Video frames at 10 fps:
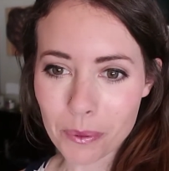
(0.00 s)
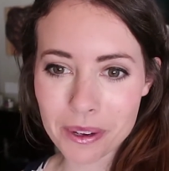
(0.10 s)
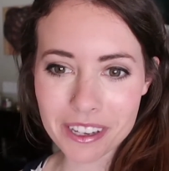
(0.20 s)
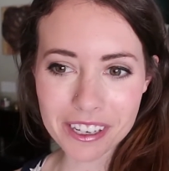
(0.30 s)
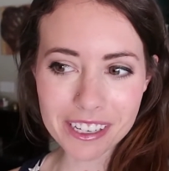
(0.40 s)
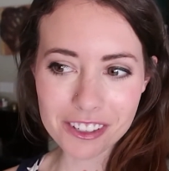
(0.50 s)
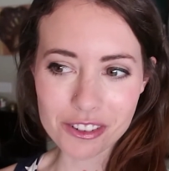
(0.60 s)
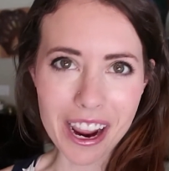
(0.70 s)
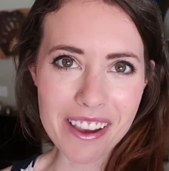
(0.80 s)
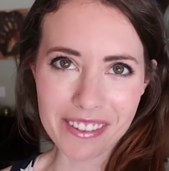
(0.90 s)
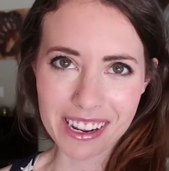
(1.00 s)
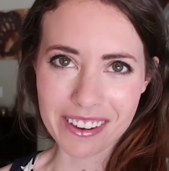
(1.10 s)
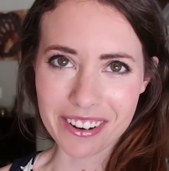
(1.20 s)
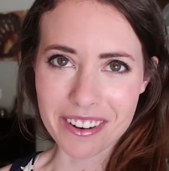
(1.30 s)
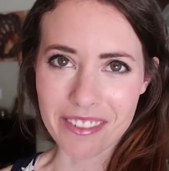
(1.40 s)
we couldn't drive
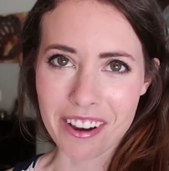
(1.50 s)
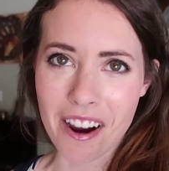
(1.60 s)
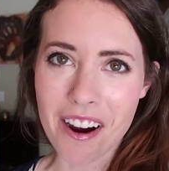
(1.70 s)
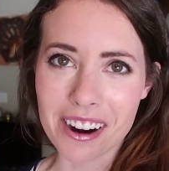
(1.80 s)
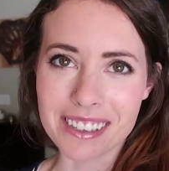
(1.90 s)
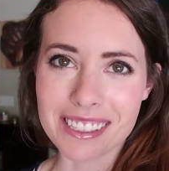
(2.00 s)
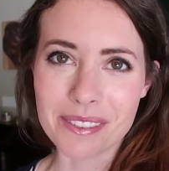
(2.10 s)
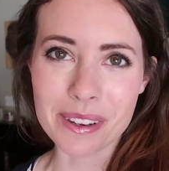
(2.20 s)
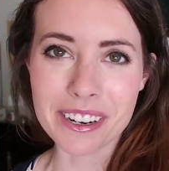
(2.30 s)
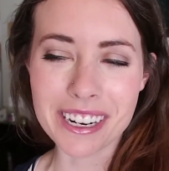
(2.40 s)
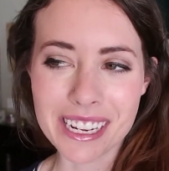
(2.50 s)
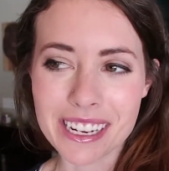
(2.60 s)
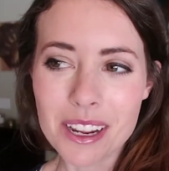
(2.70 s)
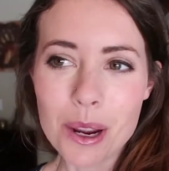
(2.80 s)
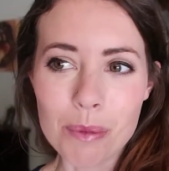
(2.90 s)
any of our own cars. Like we
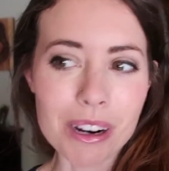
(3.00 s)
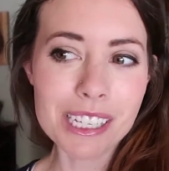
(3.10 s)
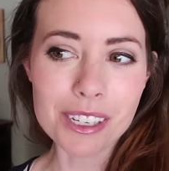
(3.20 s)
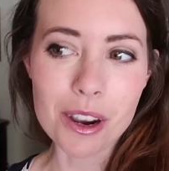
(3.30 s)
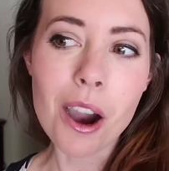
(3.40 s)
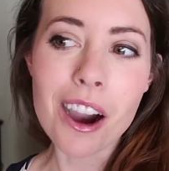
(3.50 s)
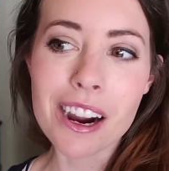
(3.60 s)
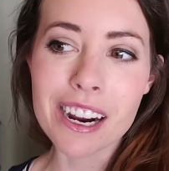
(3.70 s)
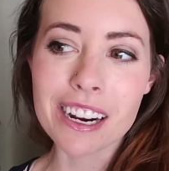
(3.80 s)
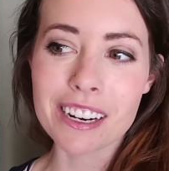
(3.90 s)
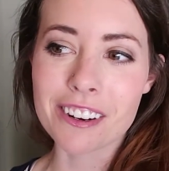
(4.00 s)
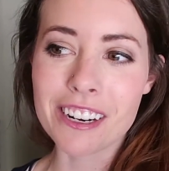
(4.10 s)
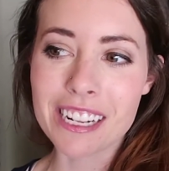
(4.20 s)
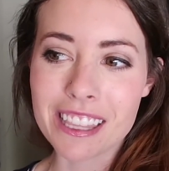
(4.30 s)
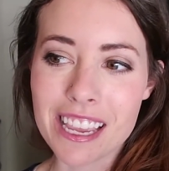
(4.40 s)
couldn't rent a car
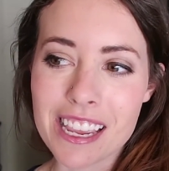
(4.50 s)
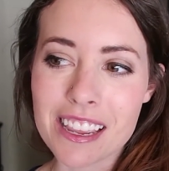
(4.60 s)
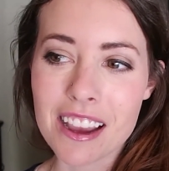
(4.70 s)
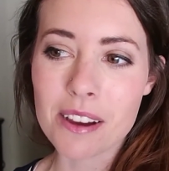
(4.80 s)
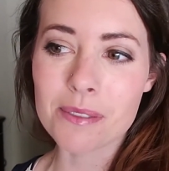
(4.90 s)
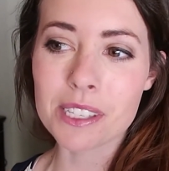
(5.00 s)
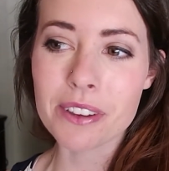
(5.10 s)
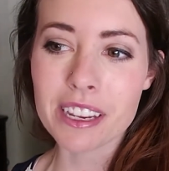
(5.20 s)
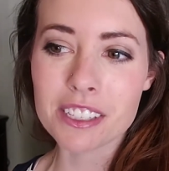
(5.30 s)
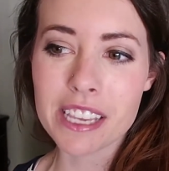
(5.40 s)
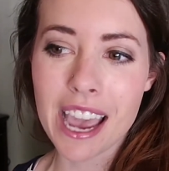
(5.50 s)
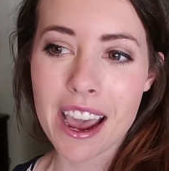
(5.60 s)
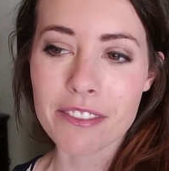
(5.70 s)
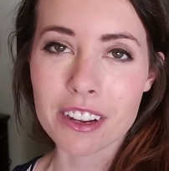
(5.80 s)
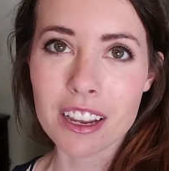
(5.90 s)
or anything. So we actually
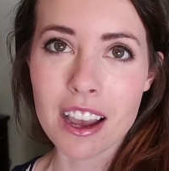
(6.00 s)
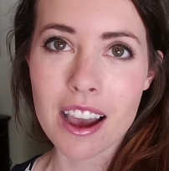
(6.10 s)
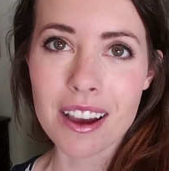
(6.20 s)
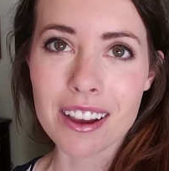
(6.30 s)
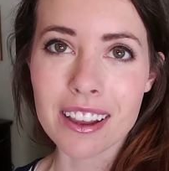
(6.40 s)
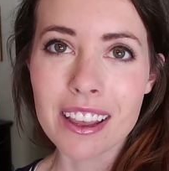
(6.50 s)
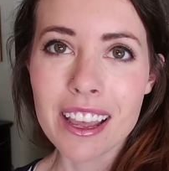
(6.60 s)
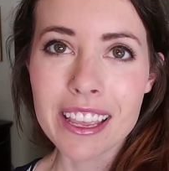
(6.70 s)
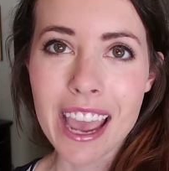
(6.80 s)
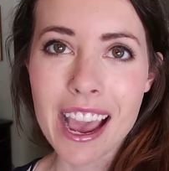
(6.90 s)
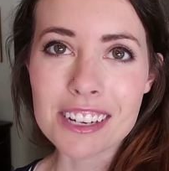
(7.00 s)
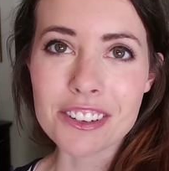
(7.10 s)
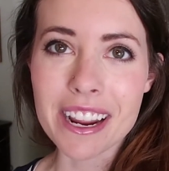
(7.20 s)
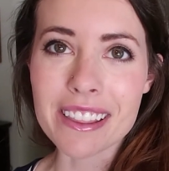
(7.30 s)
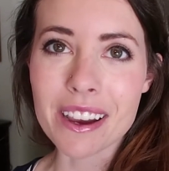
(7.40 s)
have a
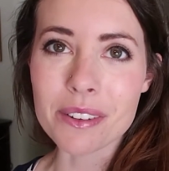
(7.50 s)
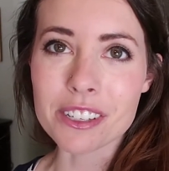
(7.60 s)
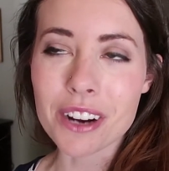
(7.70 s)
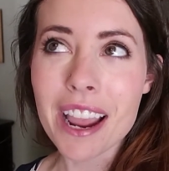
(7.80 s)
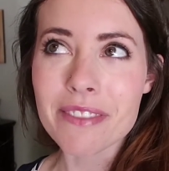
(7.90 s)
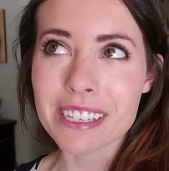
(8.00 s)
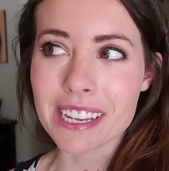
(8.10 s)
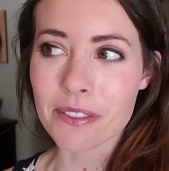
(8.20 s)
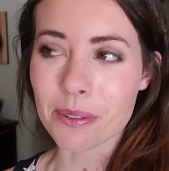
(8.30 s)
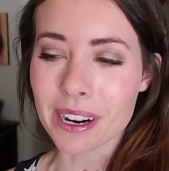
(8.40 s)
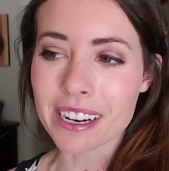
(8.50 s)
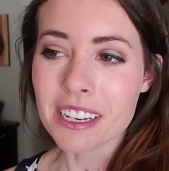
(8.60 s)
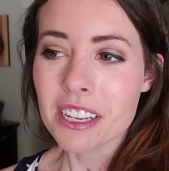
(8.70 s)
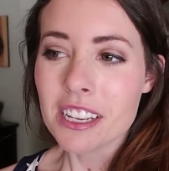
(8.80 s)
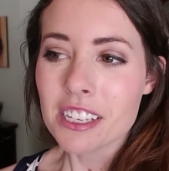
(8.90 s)
cadre that would drive us everywhere.
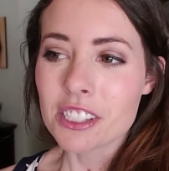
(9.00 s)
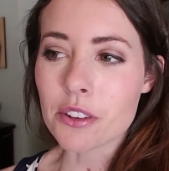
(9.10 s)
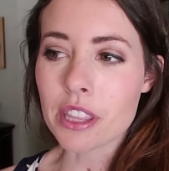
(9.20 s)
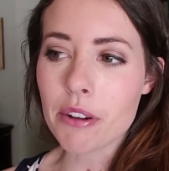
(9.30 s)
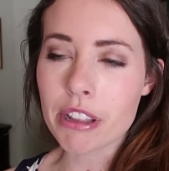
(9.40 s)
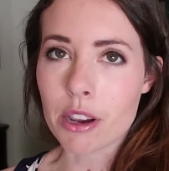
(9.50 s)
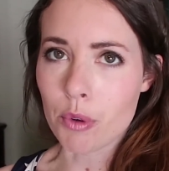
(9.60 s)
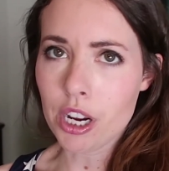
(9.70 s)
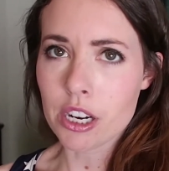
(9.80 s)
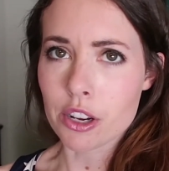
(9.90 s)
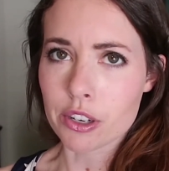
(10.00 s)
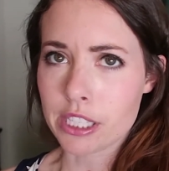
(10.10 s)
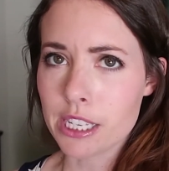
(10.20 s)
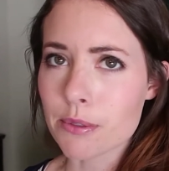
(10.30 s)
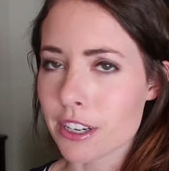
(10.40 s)
So they were like, we're gonna go to
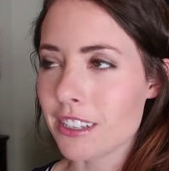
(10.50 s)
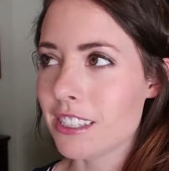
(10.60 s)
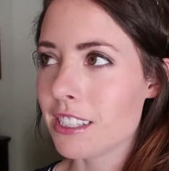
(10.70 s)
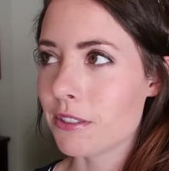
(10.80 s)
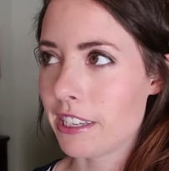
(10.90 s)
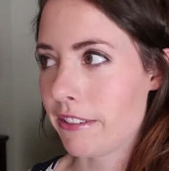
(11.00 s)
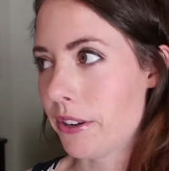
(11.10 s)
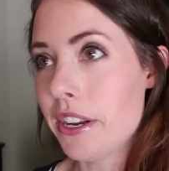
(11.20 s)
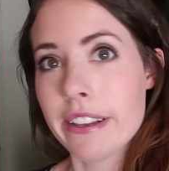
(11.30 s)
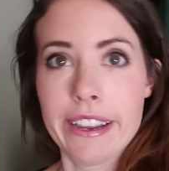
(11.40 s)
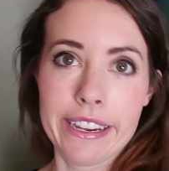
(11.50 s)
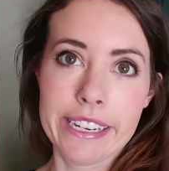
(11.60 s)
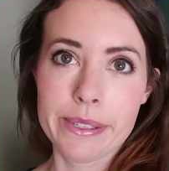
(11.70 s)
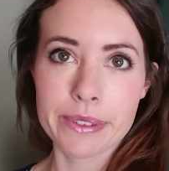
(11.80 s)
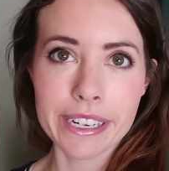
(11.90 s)
SeaWorld. So we're like, well, I
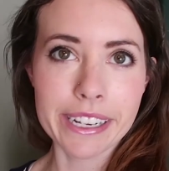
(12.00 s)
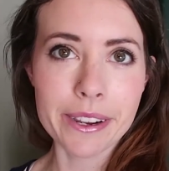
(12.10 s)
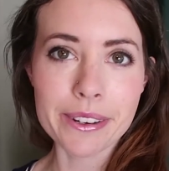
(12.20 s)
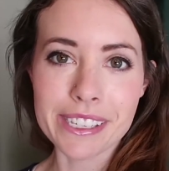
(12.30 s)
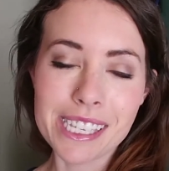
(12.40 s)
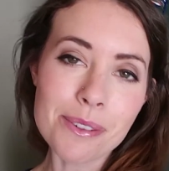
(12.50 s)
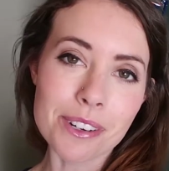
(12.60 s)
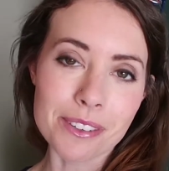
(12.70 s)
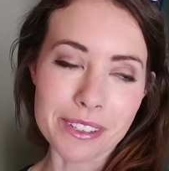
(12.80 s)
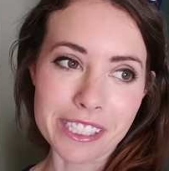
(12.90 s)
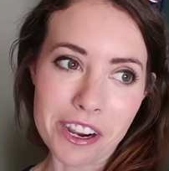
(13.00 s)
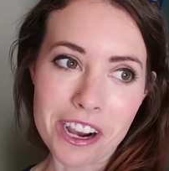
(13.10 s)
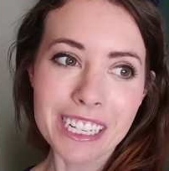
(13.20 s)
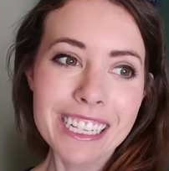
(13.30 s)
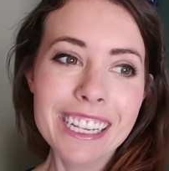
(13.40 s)
guess we're gonna go to SeaWorld with
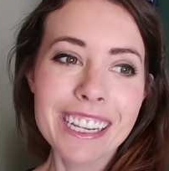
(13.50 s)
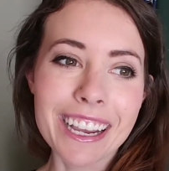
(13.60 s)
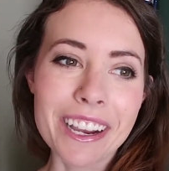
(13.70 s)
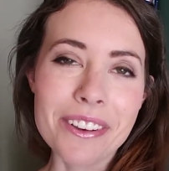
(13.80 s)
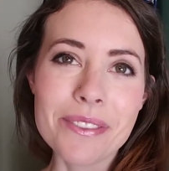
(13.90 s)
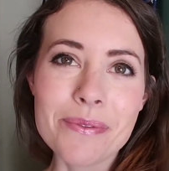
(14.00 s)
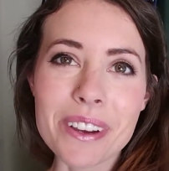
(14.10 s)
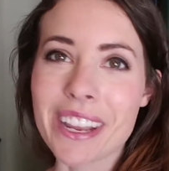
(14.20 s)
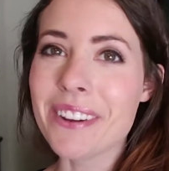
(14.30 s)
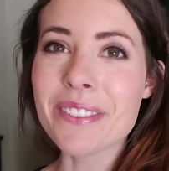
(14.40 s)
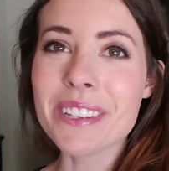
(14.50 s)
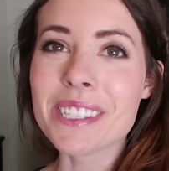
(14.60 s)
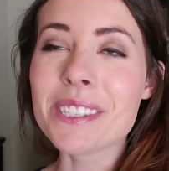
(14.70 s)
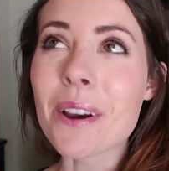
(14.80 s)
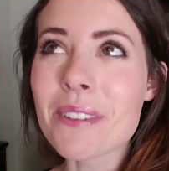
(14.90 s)
y'all. But it
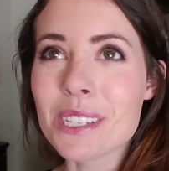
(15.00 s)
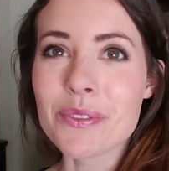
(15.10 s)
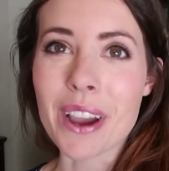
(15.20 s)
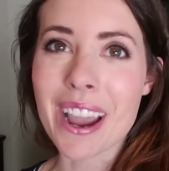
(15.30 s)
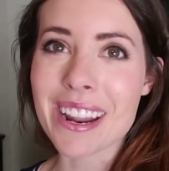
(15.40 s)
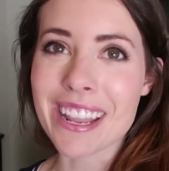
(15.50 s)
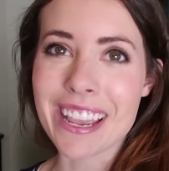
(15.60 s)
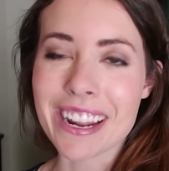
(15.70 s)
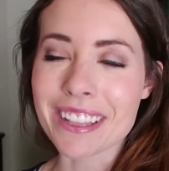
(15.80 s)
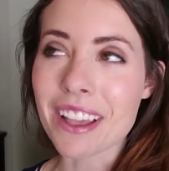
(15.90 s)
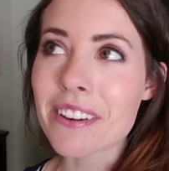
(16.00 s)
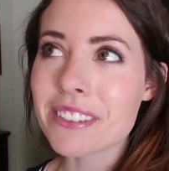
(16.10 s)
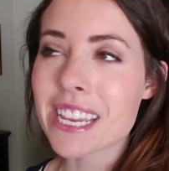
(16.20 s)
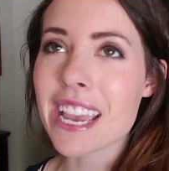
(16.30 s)
was so much fun and I loved